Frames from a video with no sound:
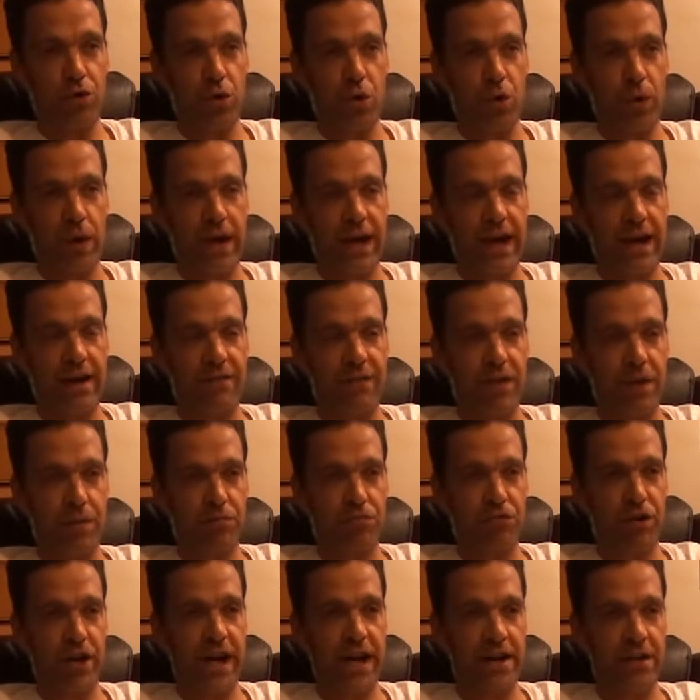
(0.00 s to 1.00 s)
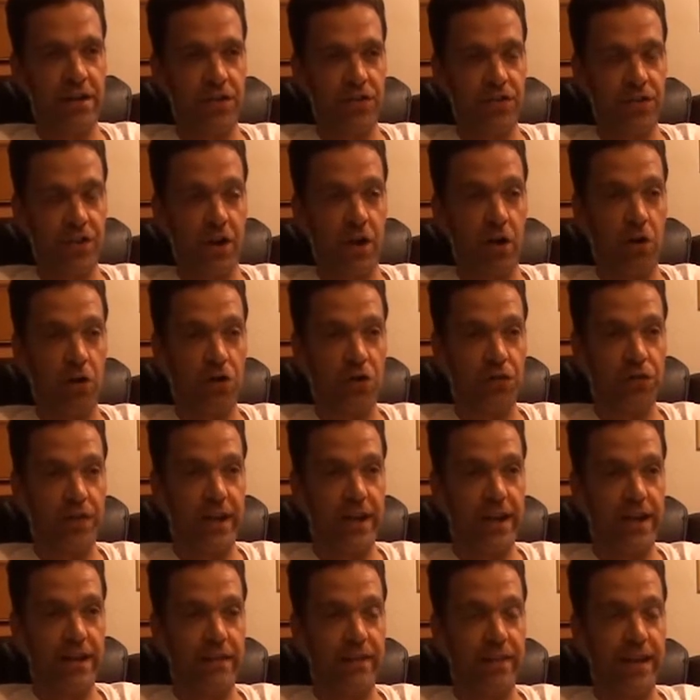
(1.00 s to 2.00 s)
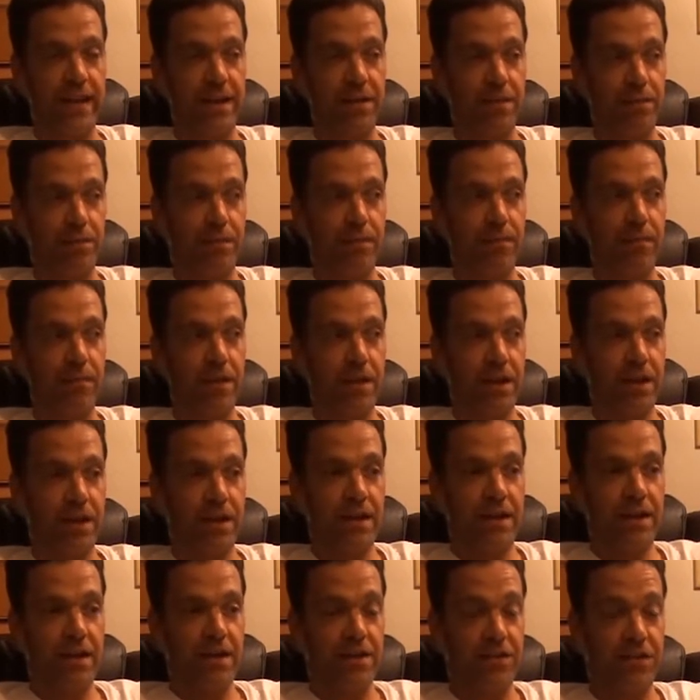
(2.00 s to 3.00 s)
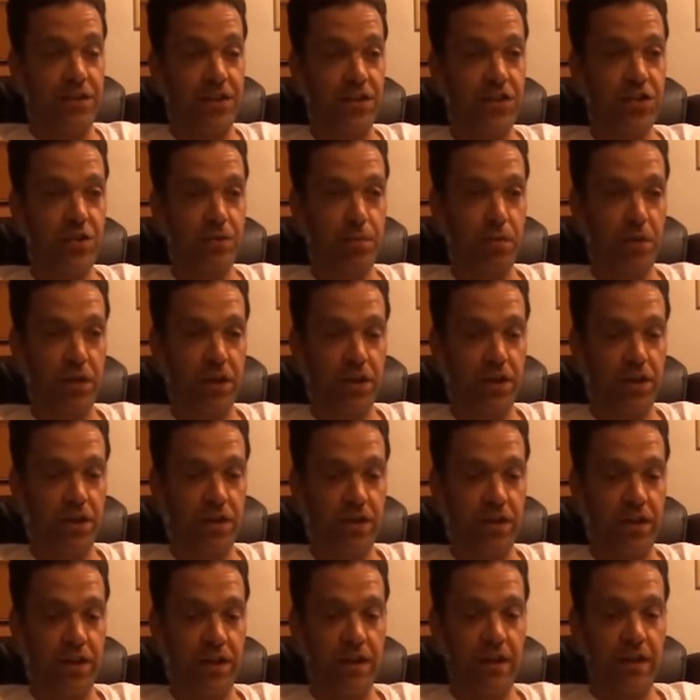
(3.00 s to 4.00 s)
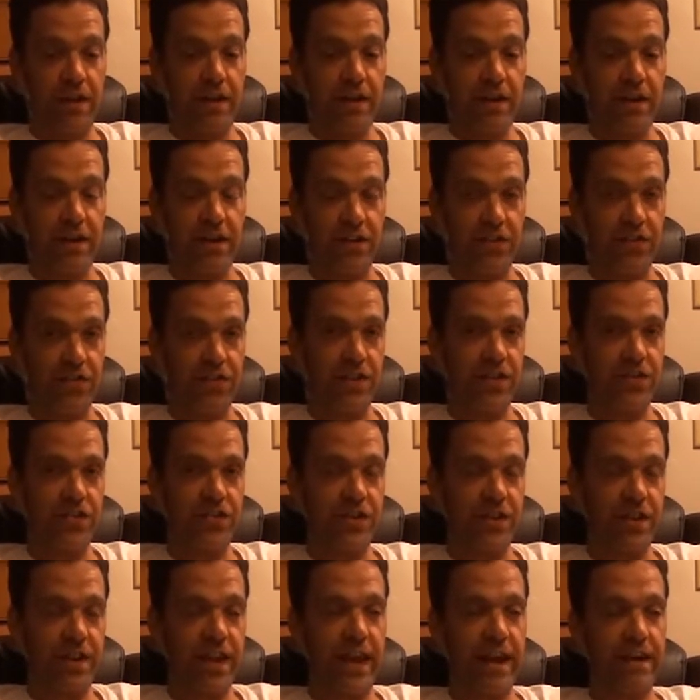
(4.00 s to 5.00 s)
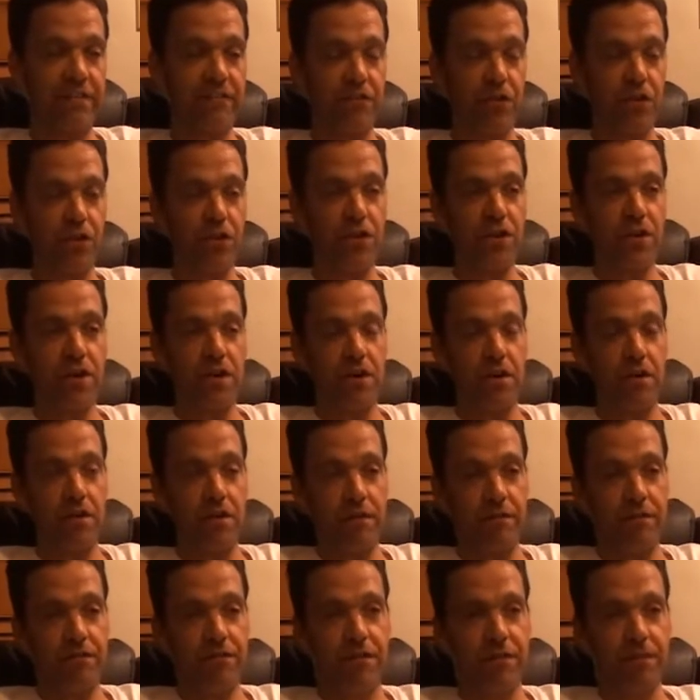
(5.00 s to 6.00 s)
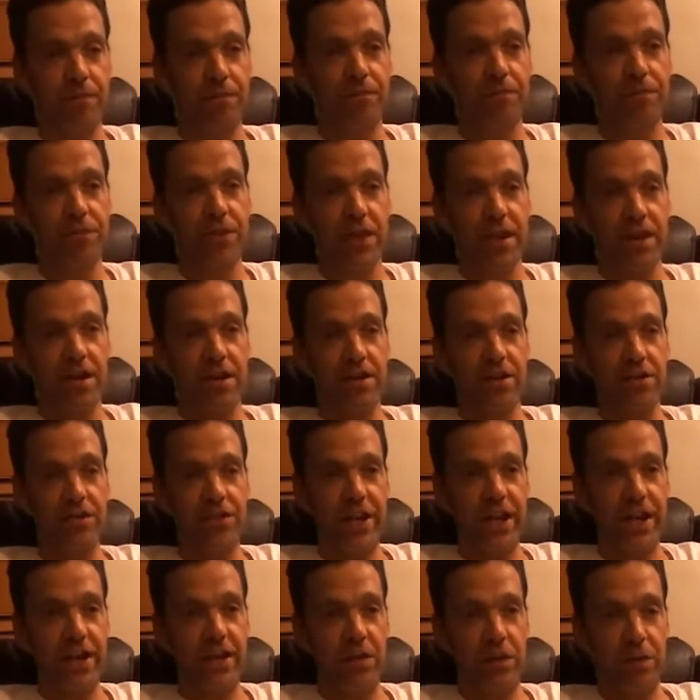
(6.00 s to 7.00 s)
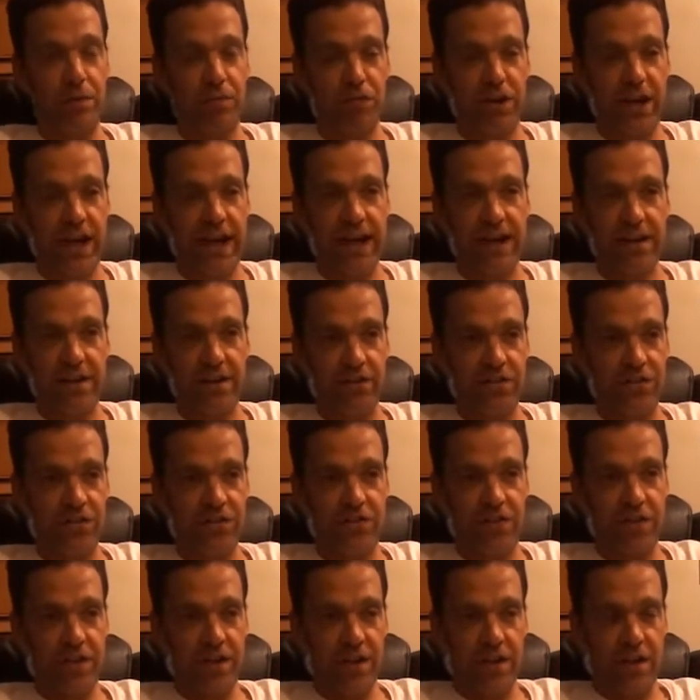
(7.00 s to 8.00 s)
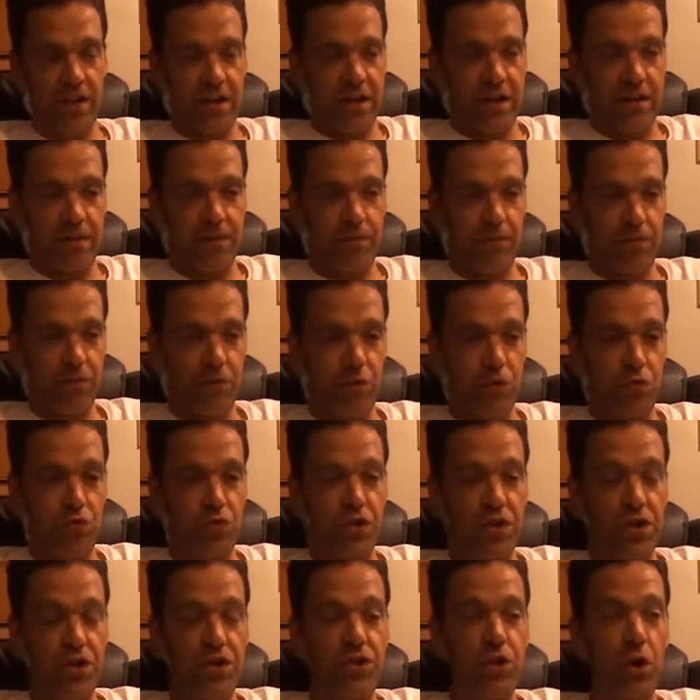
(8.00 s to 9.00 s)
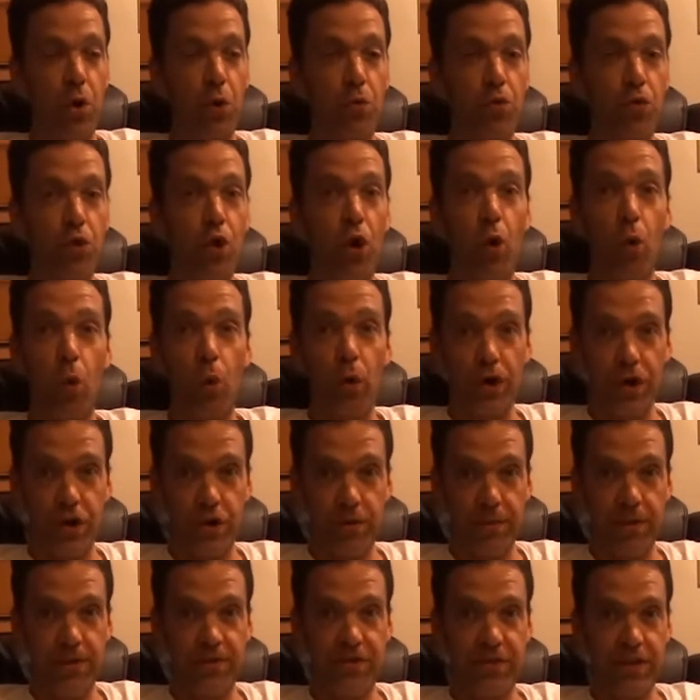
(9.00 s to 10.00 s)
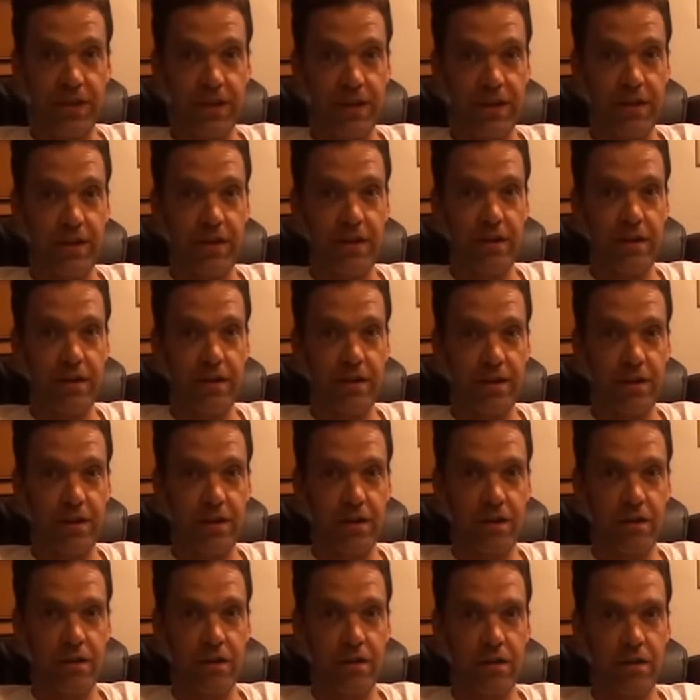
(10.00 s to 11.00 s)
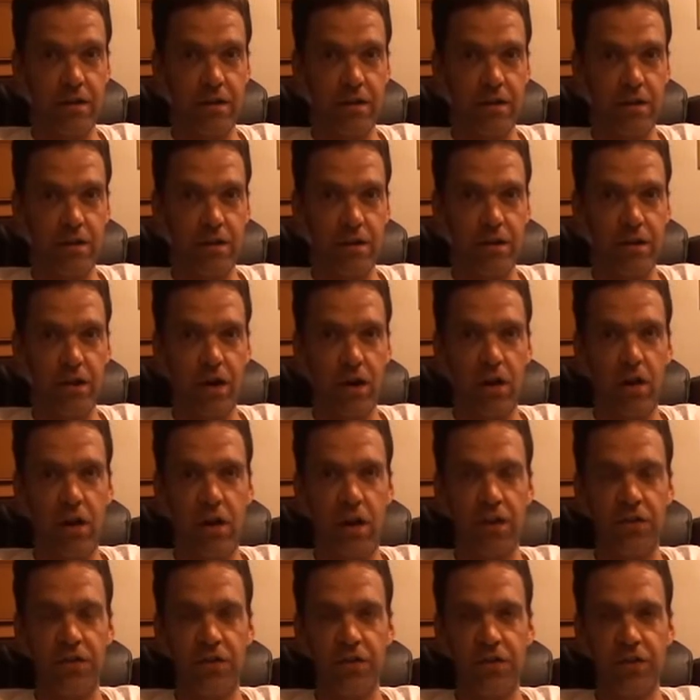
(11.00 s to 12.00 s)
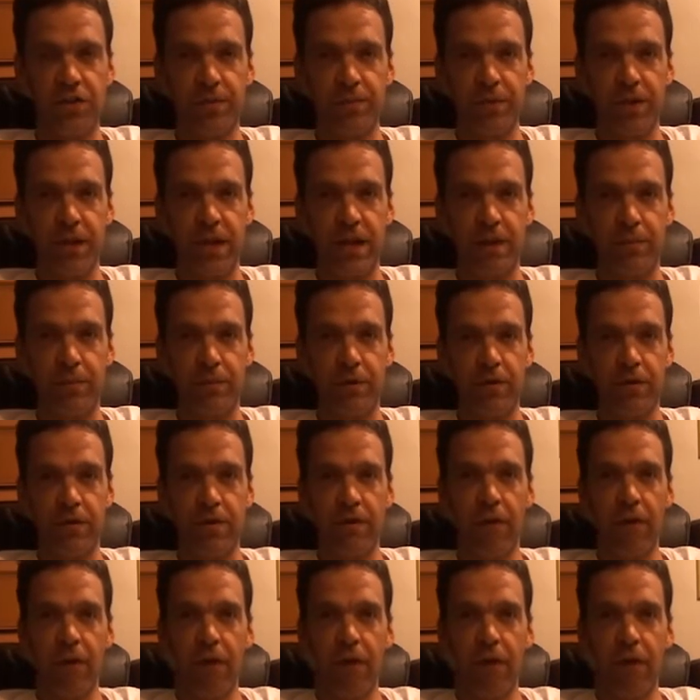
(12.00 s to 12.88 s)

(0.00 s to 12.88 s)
don't have that practice cultivated, that disciplined, consistent effort of daily practice, you really don't know what you're missing. In all honesty, something happened.